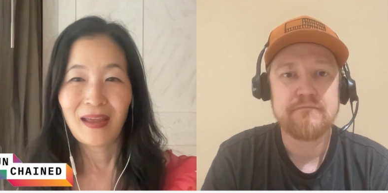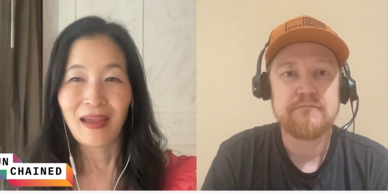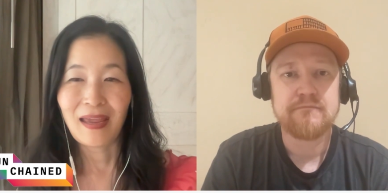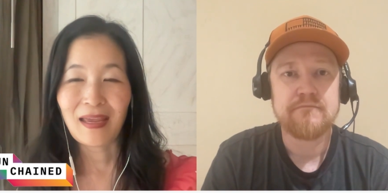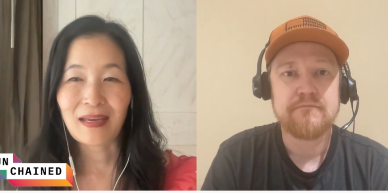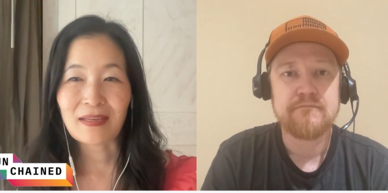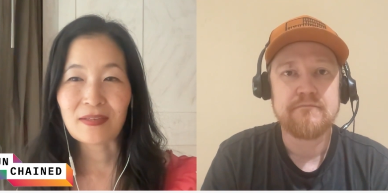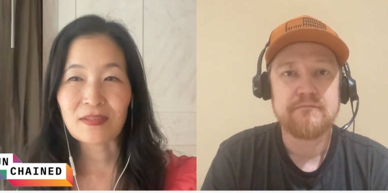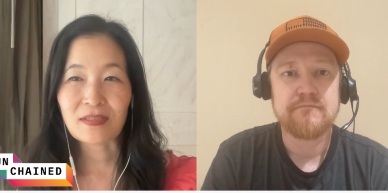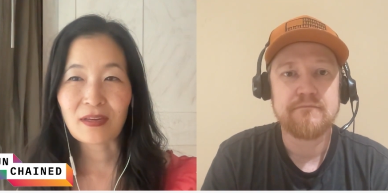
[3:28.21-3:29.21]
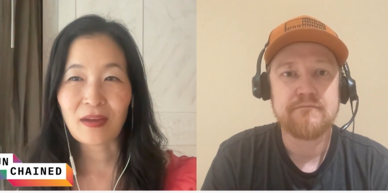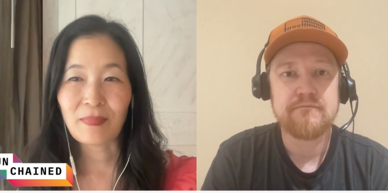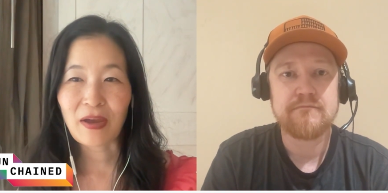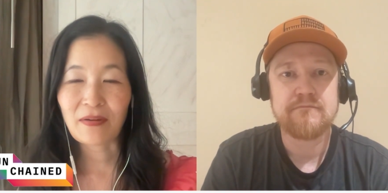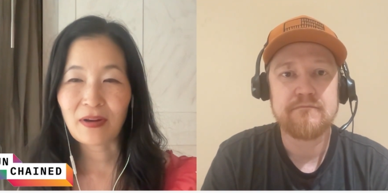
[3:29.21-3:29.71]
Speaker 1: And
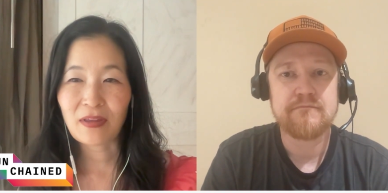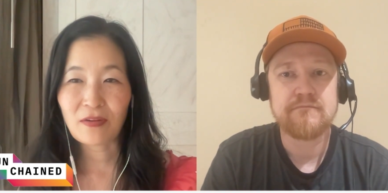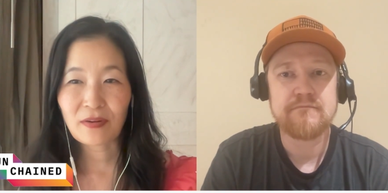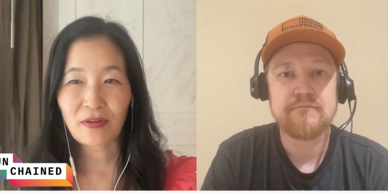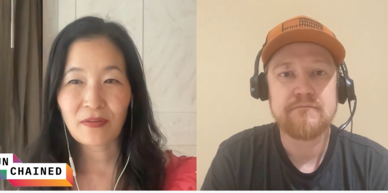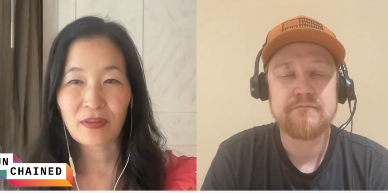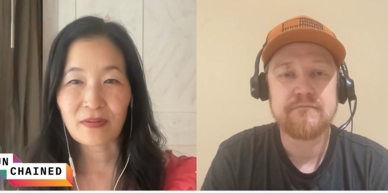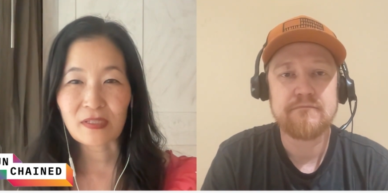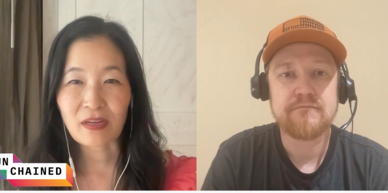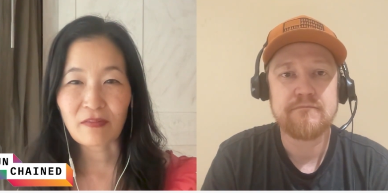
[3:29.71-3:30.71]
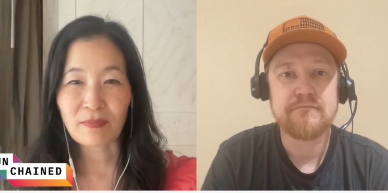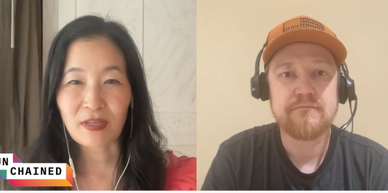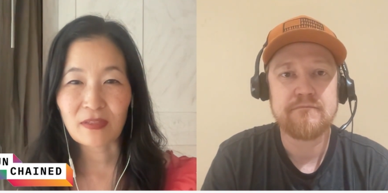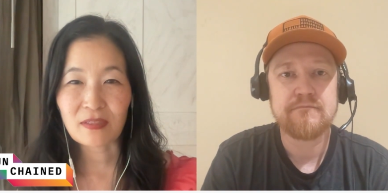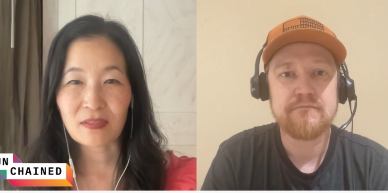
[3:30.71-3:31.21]
about a year ago, the U.S.
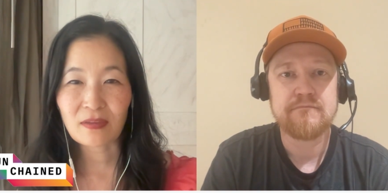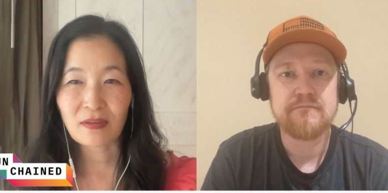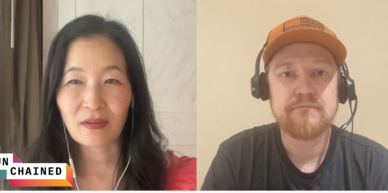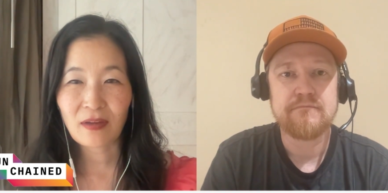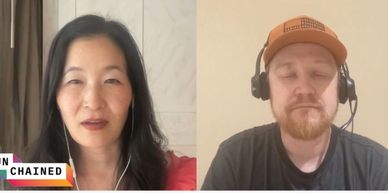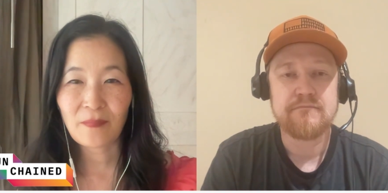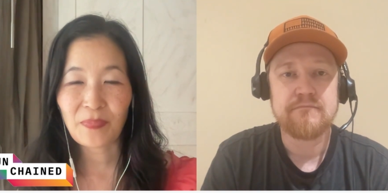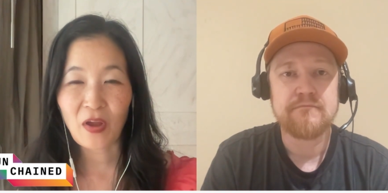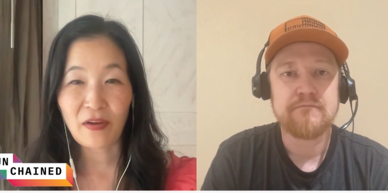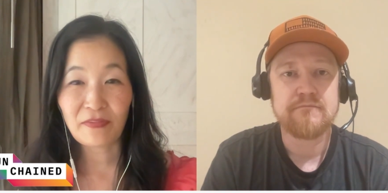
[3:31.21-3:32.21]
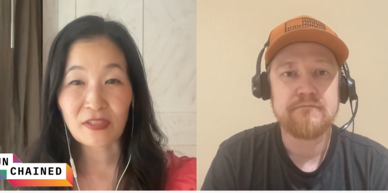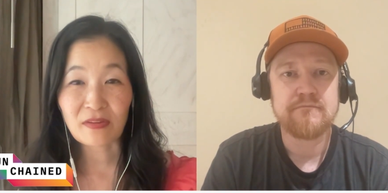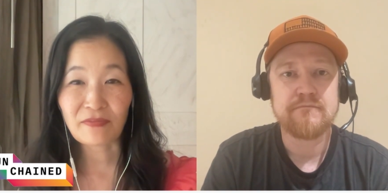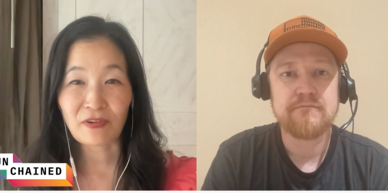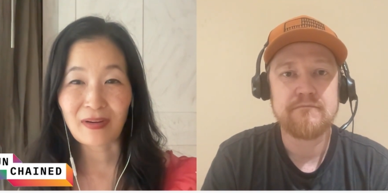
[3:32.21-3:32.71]
government's Office of Foreign